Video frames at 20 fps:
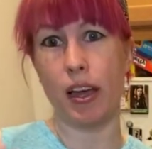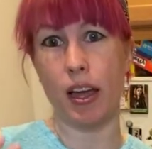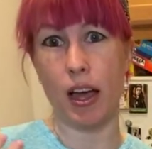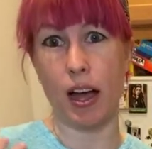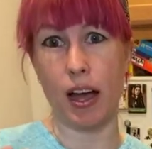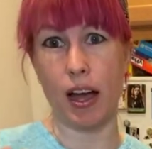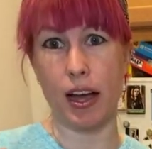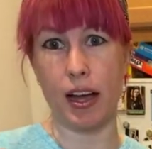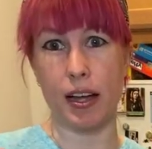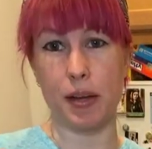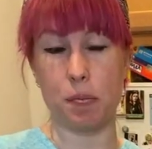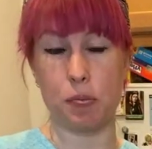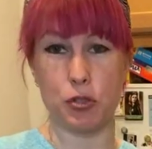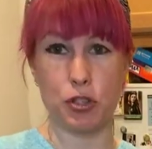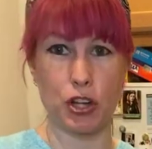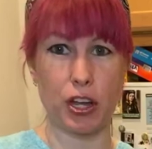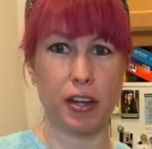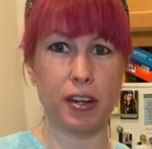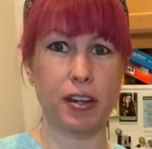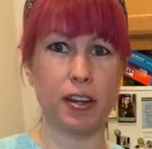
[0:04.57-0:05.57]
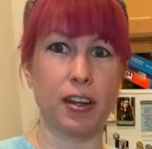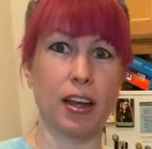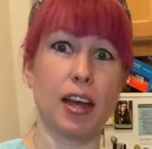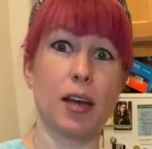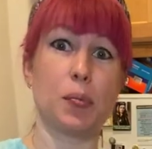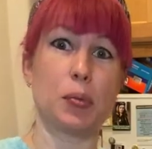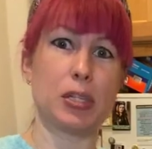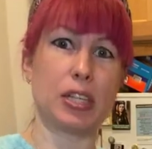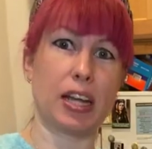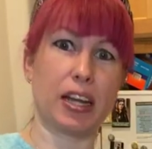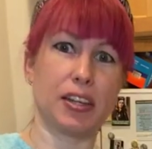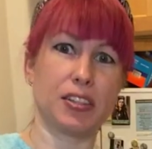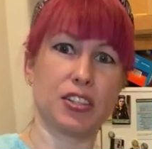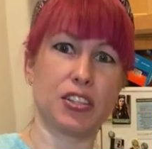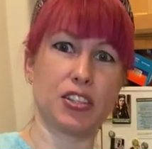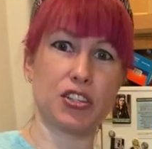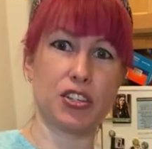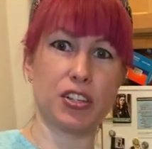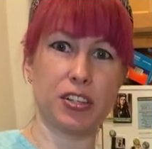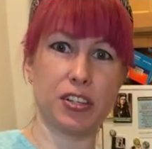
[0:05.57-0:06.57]
I'm Jen, I'm a
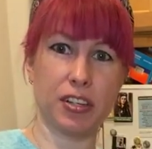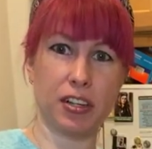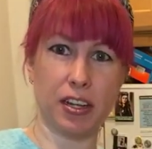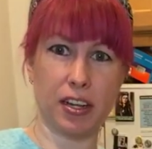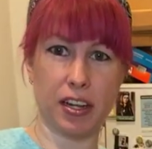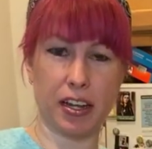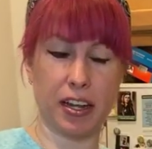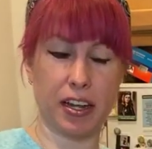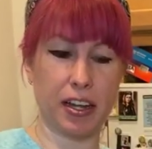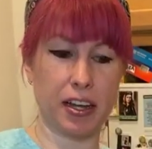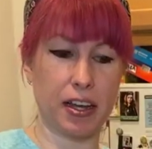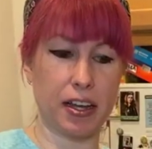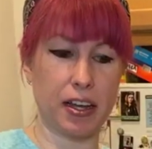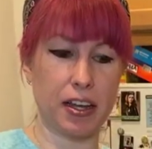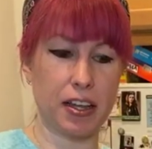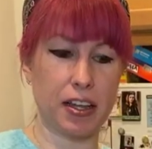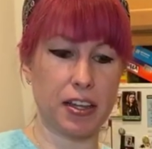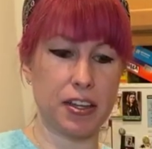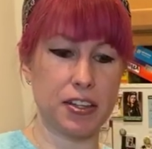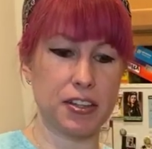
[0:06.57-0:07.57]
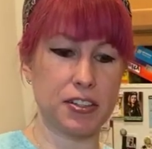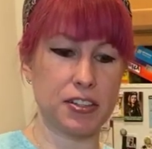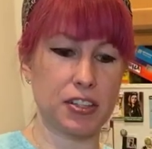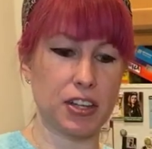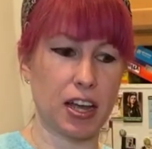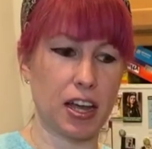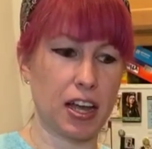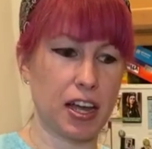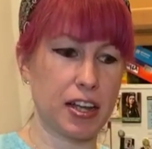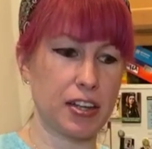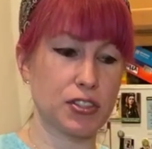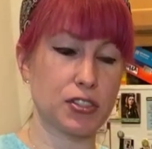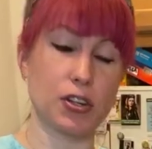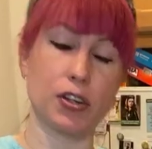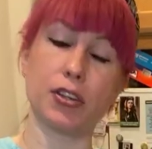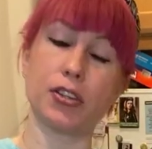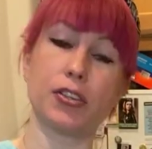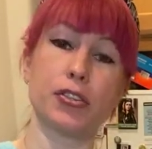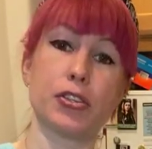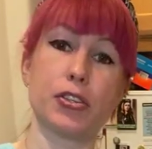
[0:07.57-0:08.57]
dietitian, and I
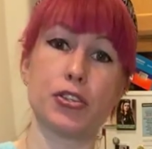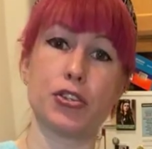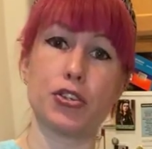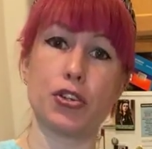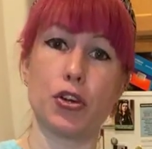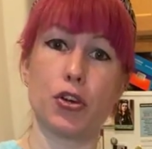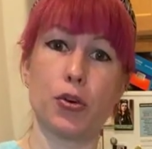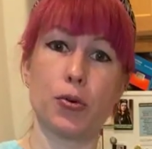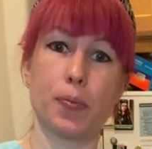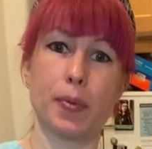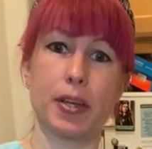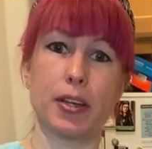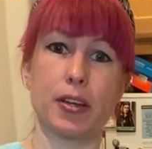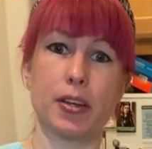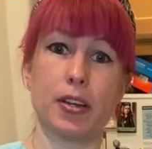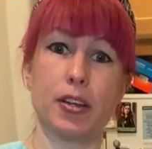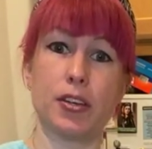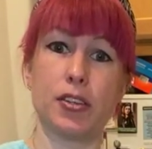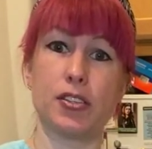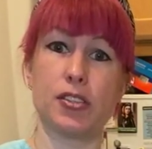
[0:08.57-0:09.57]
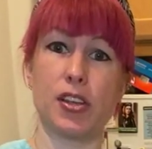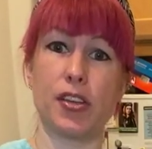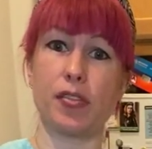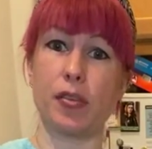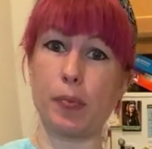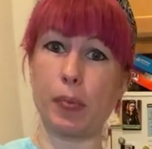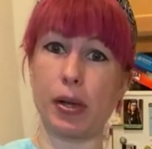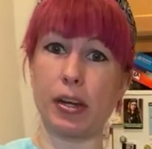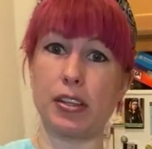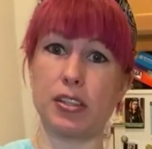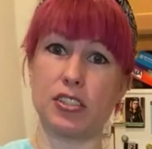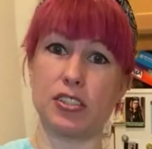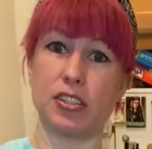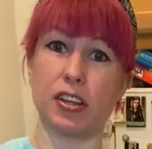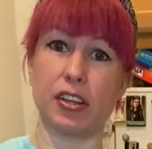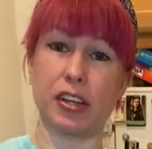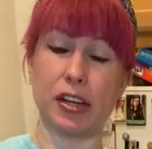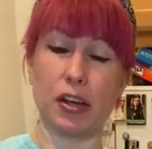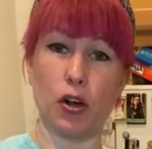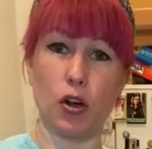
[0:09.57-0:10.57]
started this show because everybody's
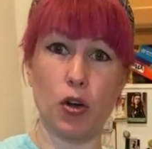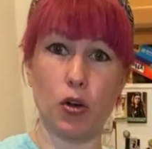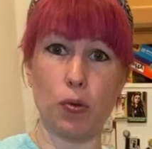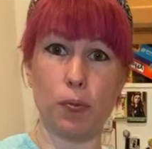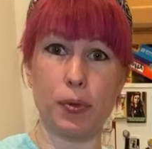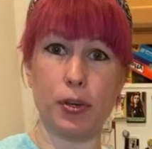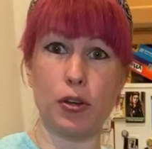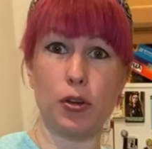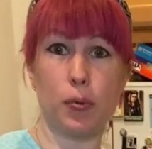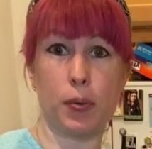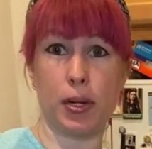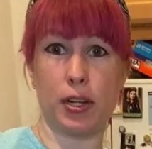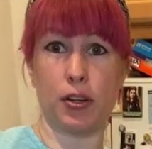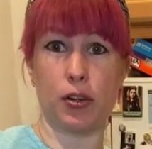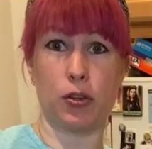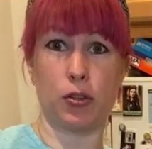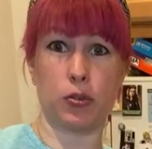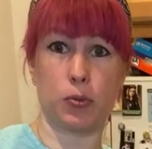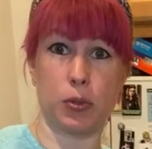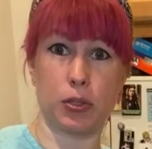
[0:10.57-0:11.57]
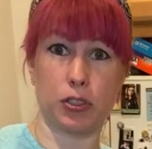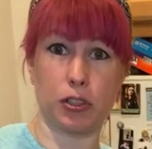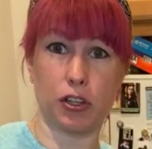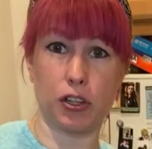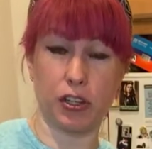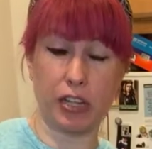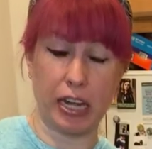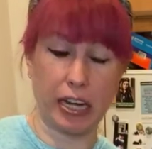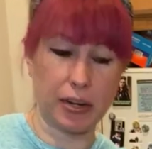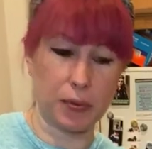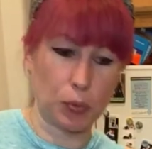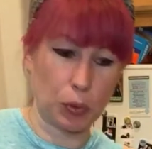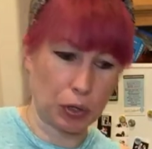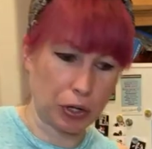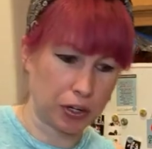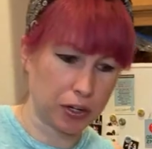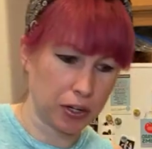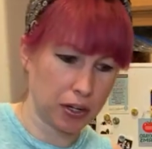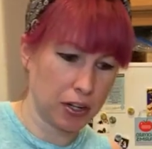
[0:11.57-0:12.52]
stuck at home and nobody knows what to cook anymore.